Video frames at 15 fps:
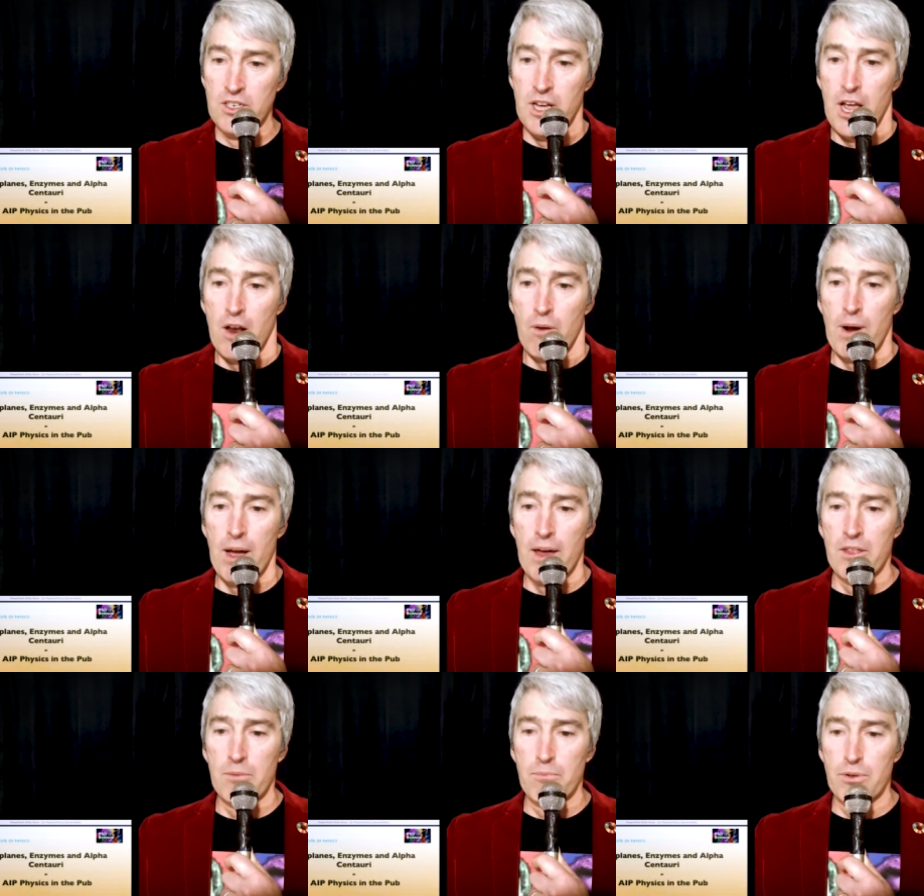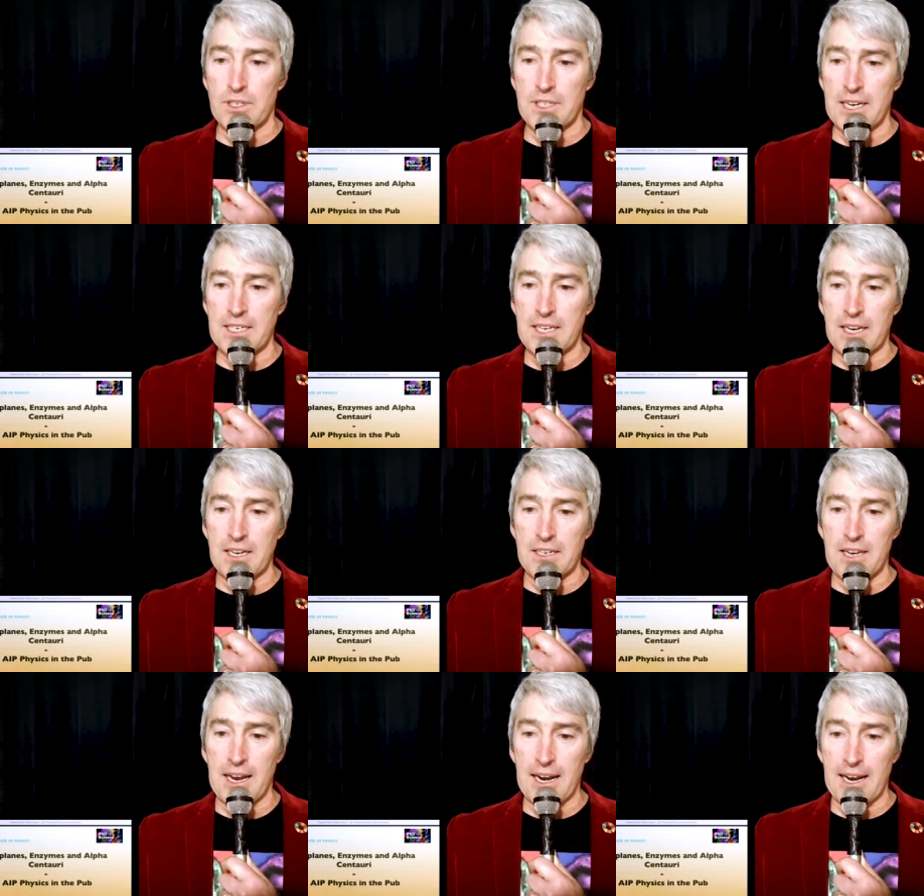Rather than presenting it and
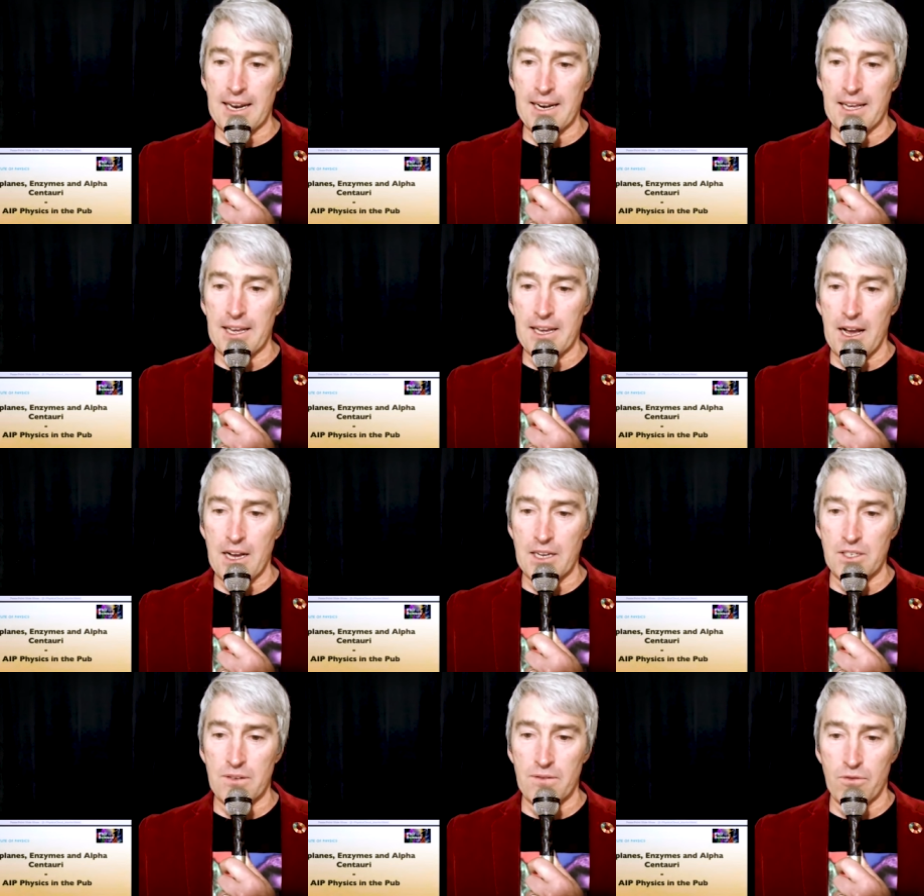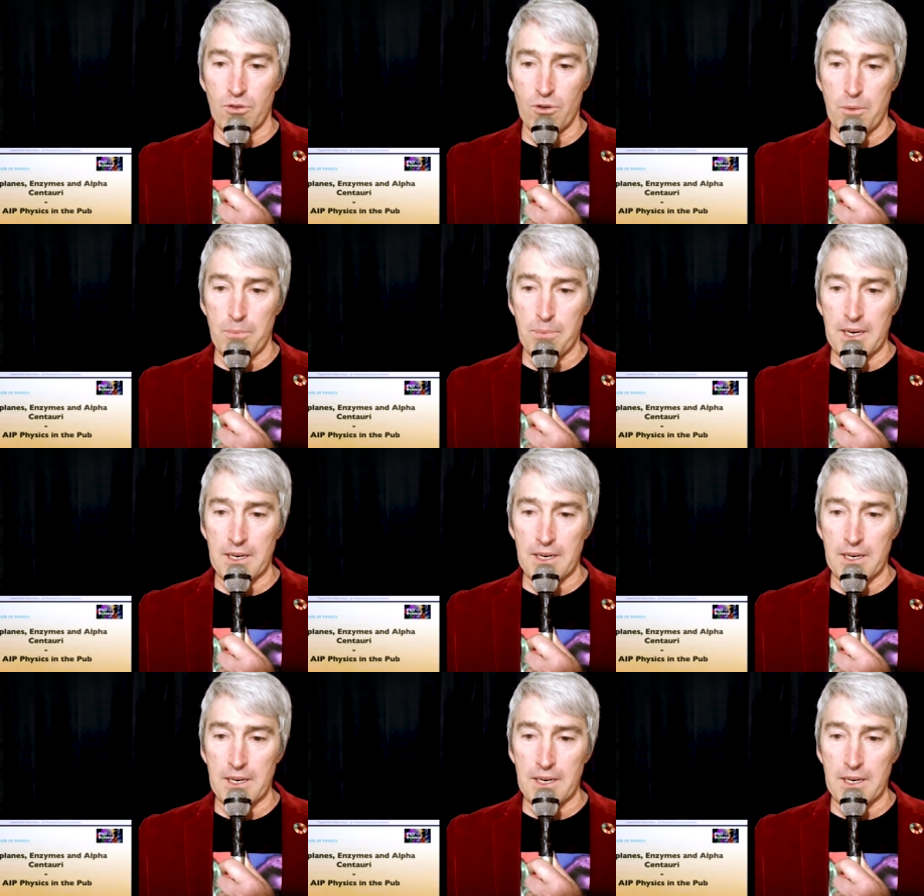letting us form opinions,